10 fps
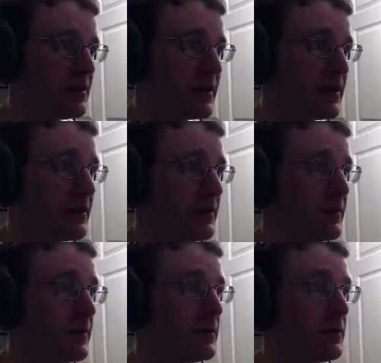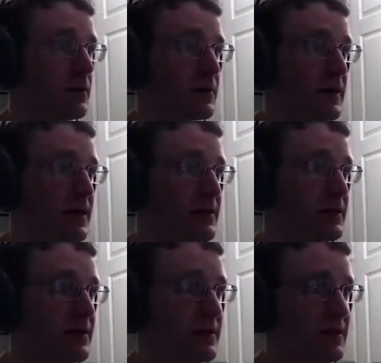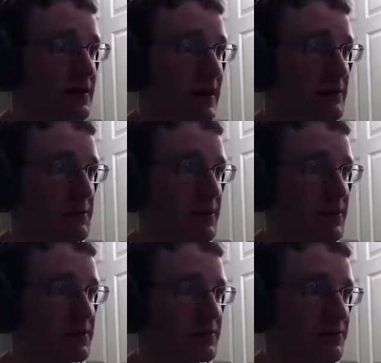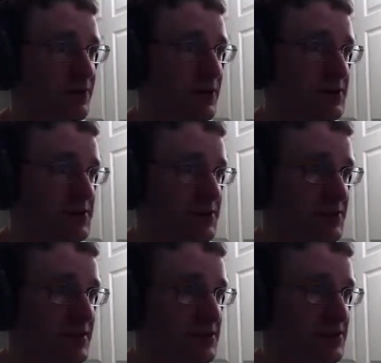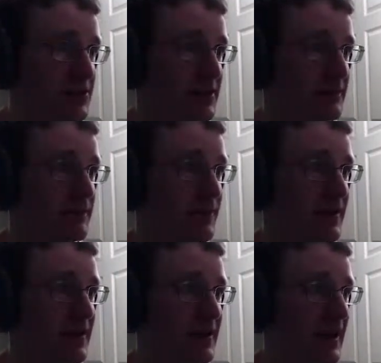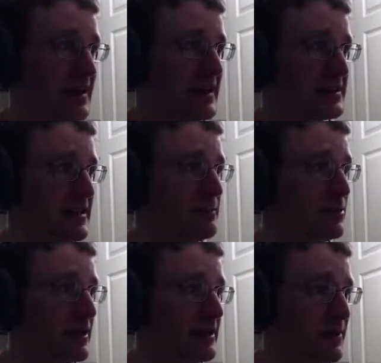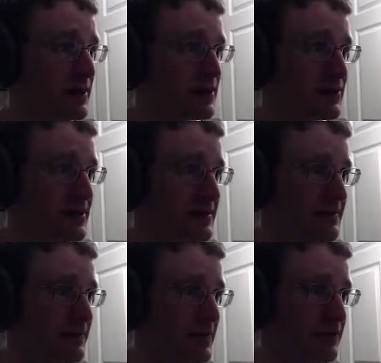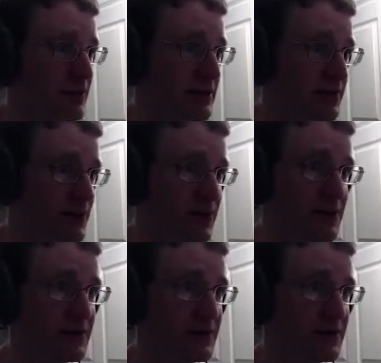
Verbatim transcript: Okay. Okay. I'm among friends. That's good. I like team play better than than free for all.